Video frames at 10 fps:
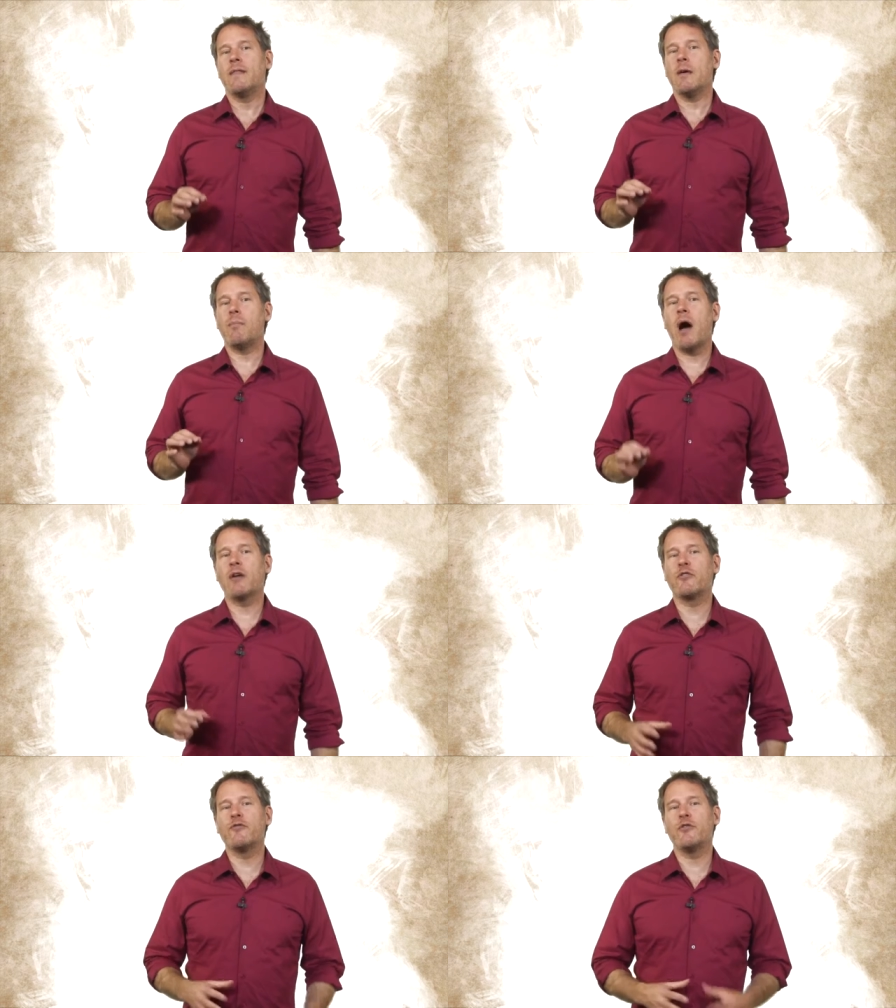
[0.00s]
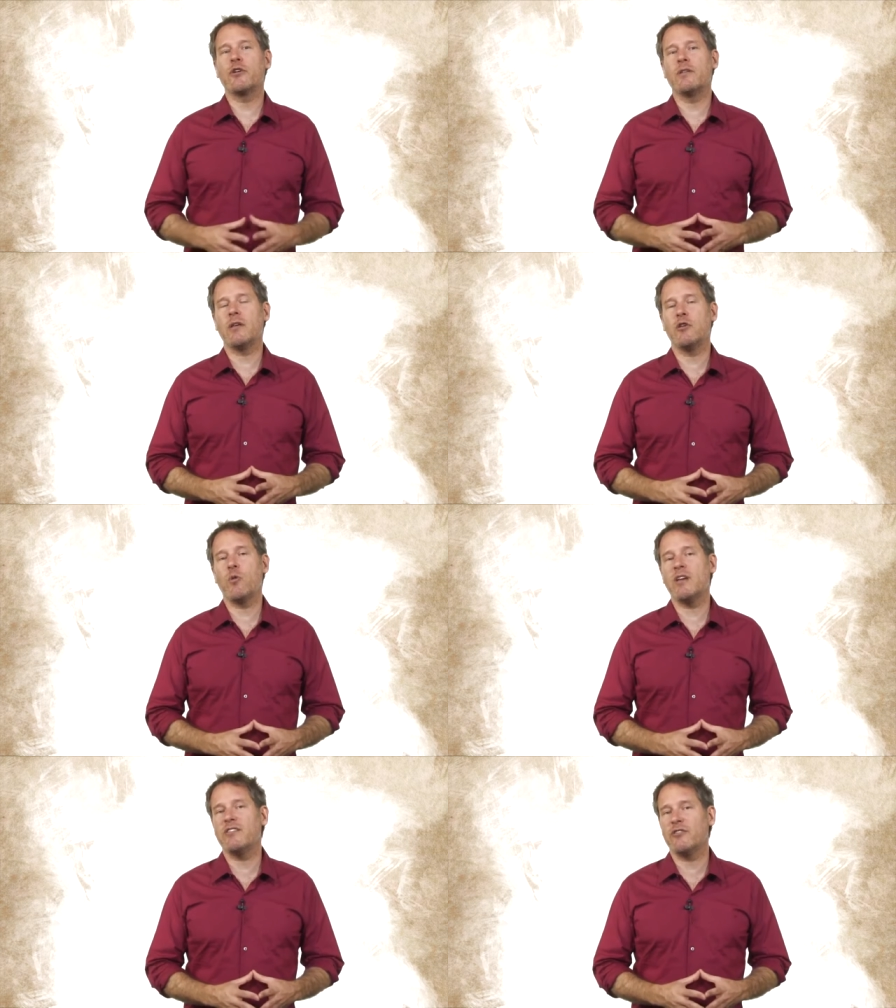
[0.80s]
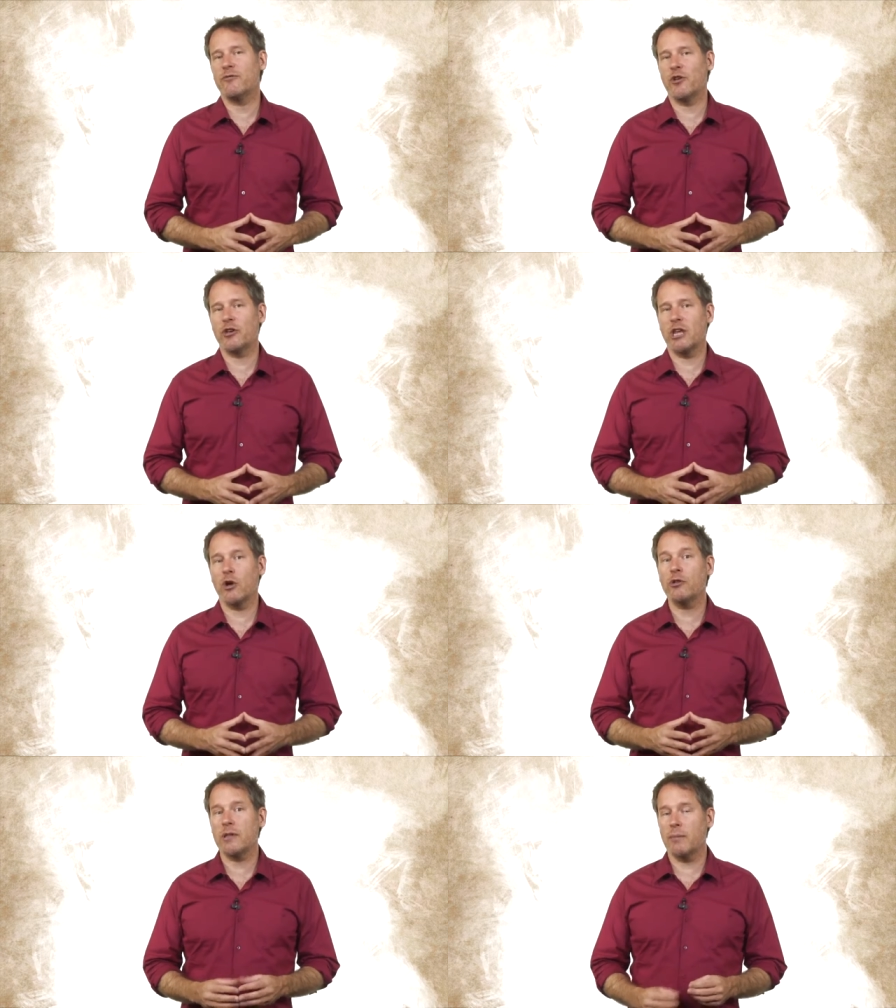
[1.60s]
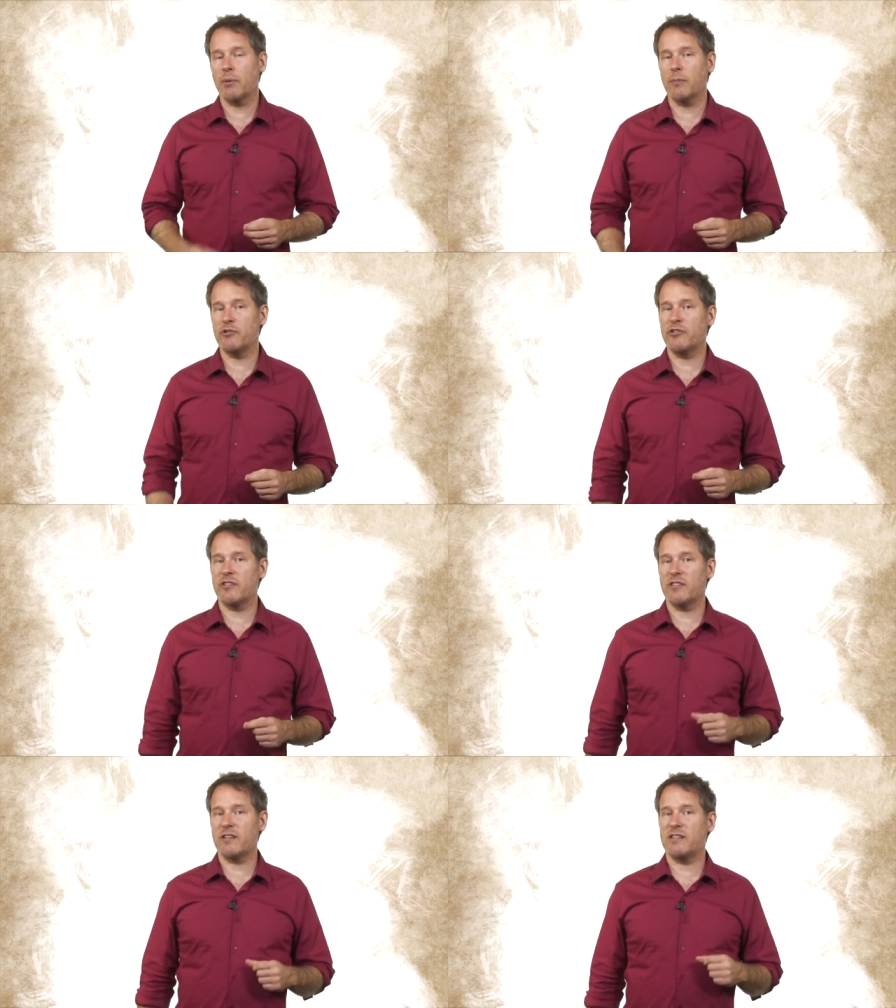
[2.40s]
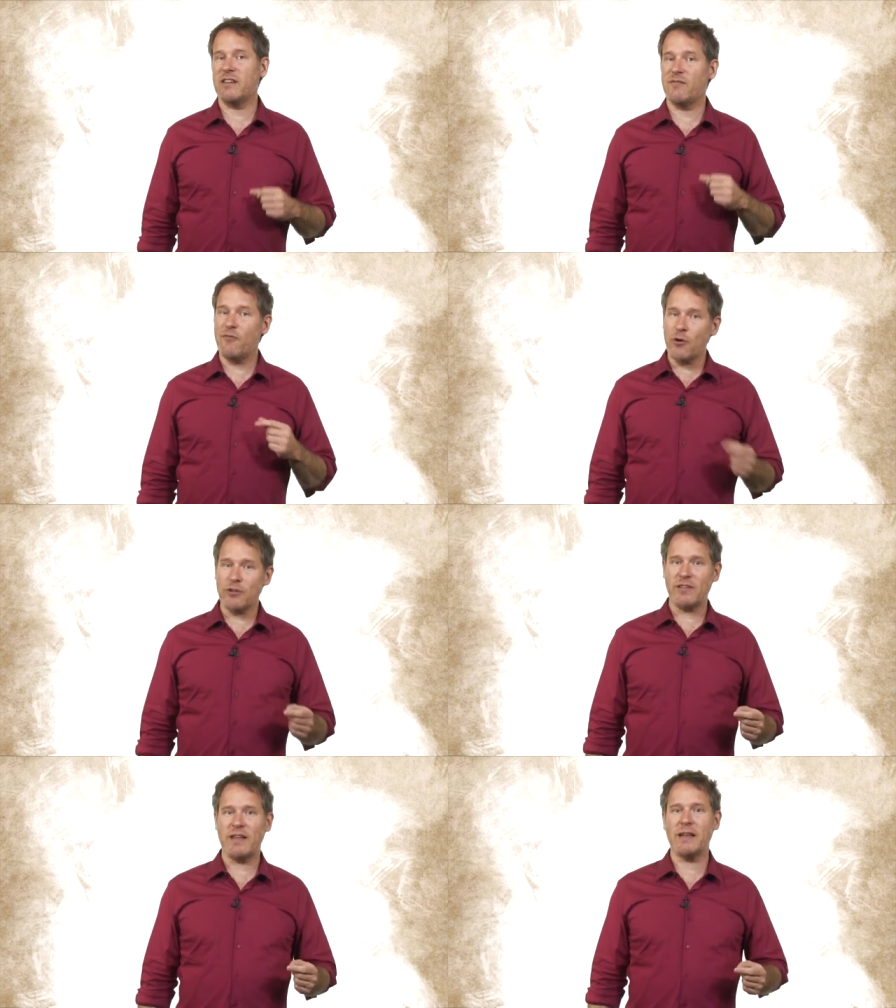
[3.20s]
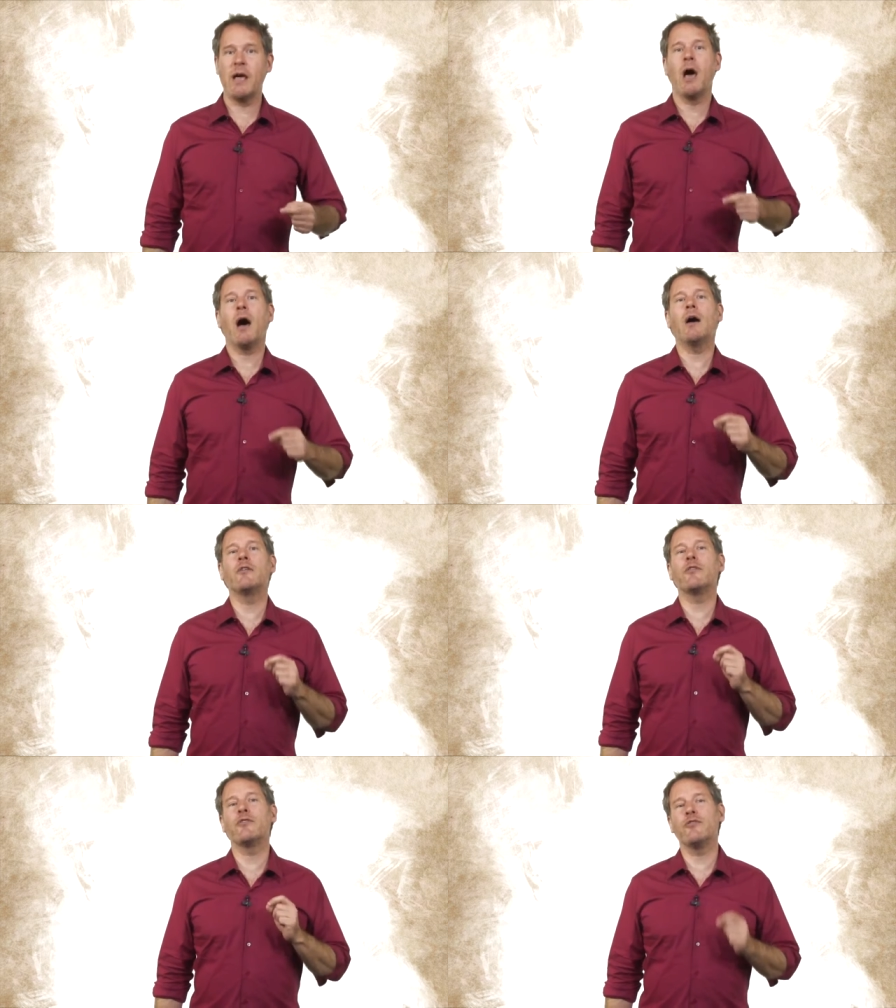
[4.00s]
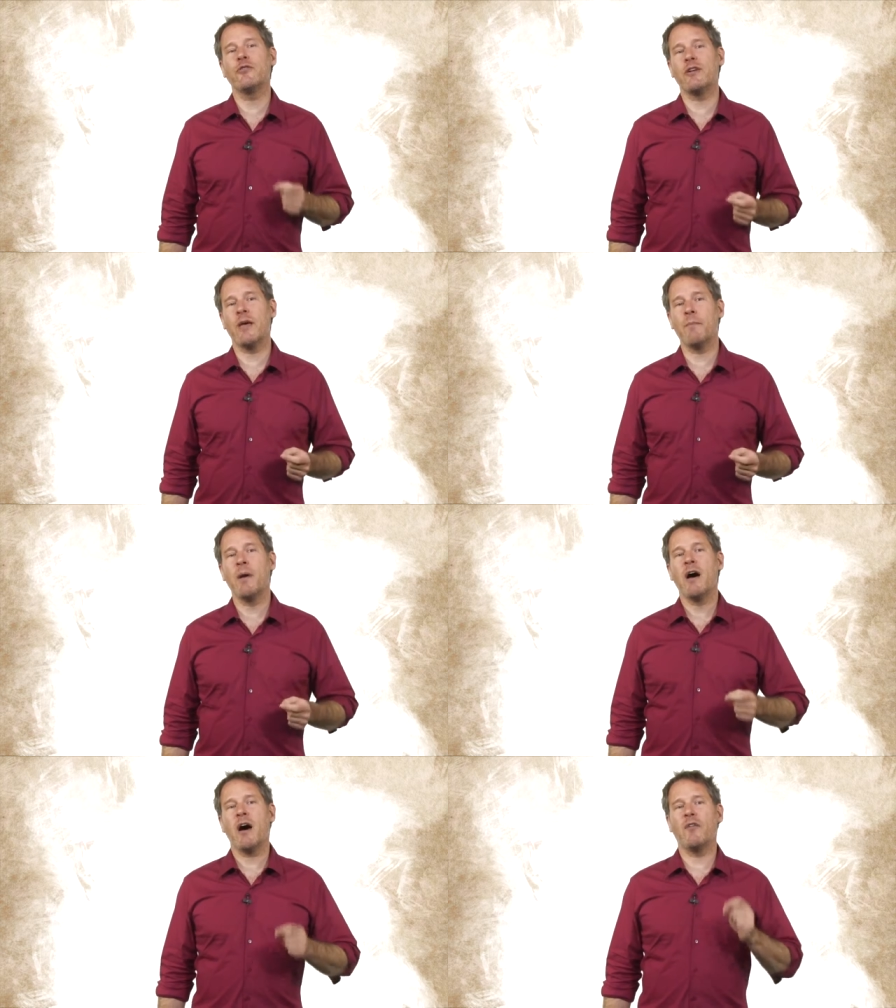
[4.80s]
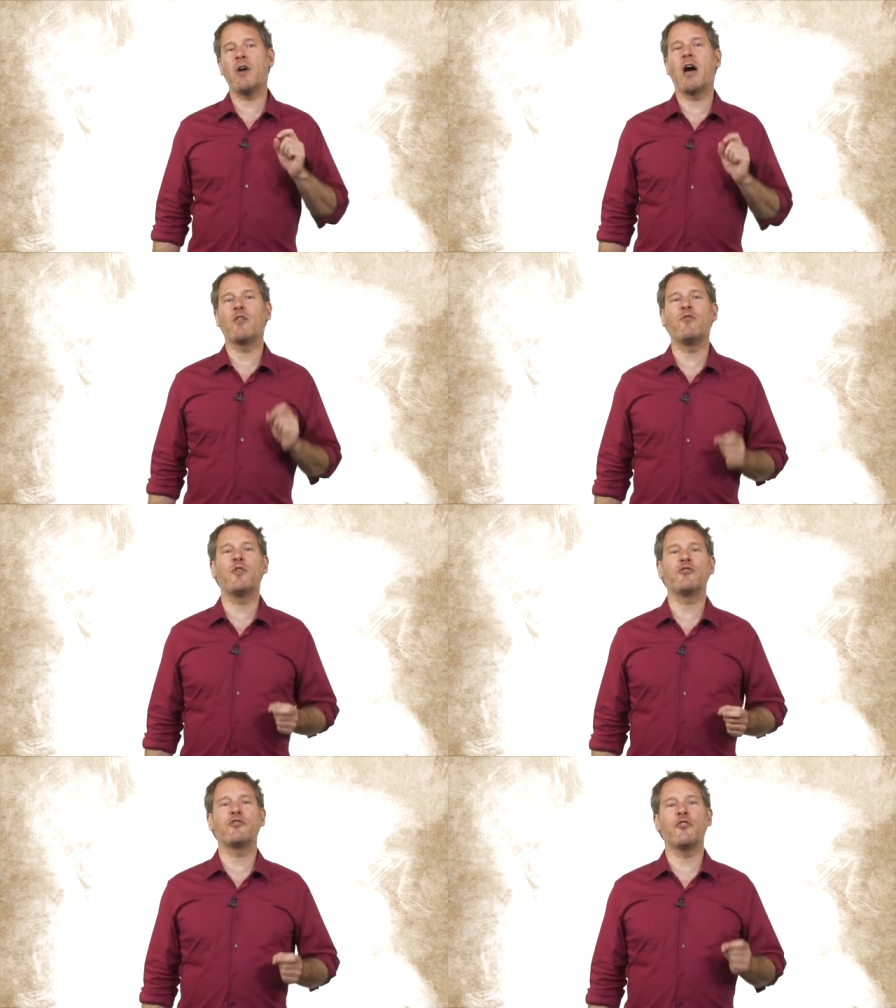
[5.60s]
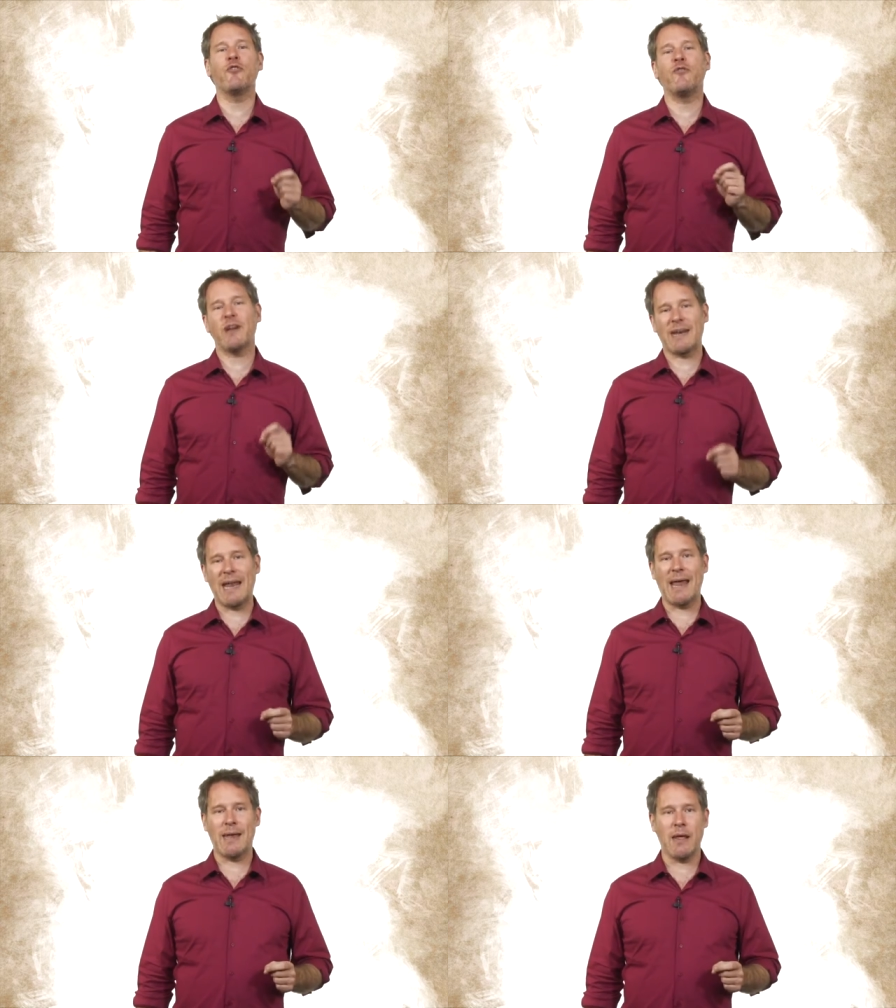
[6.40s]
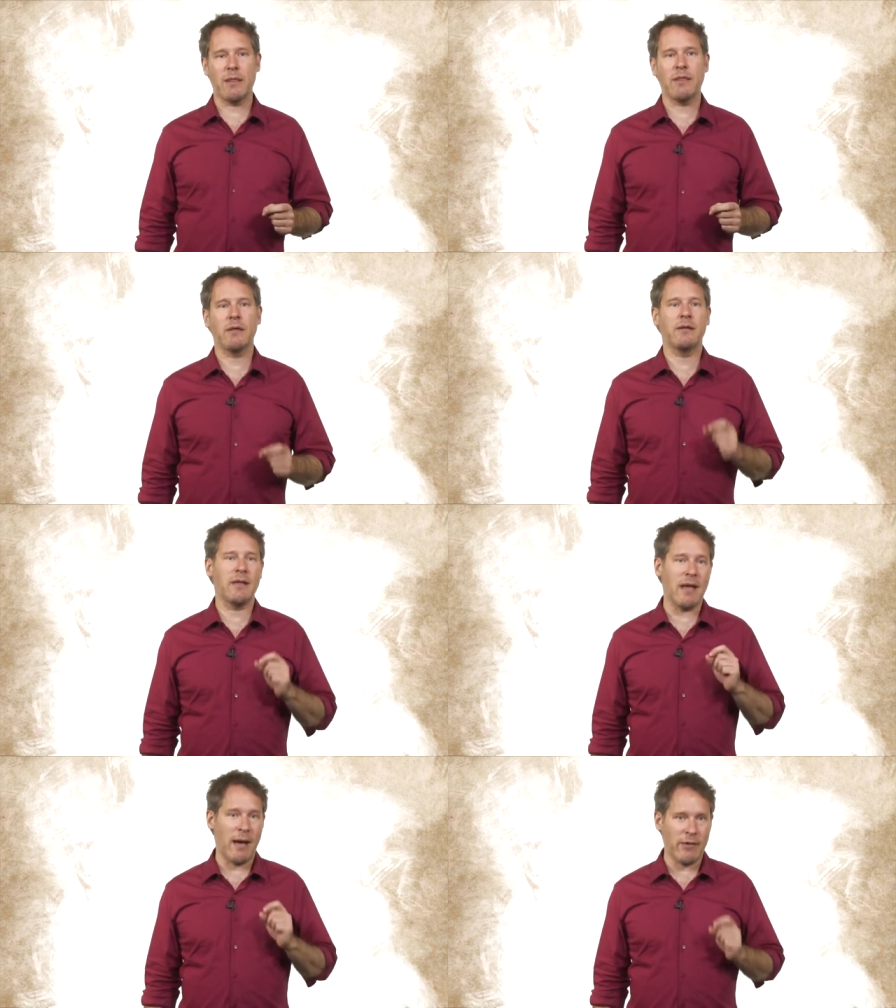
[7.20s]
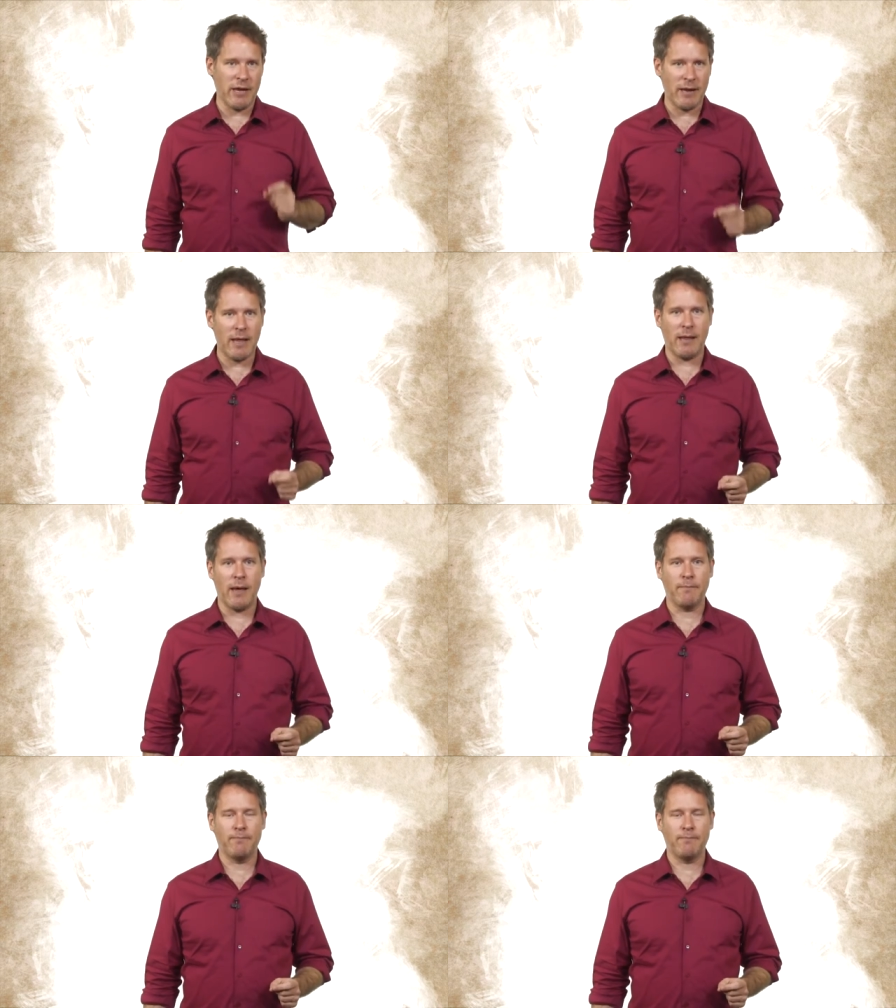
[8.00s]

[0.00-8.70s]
the apocryphal continuation of Don Quixote published in 1614 under the pseudonym of Alonso Fernandez de Avellaneda.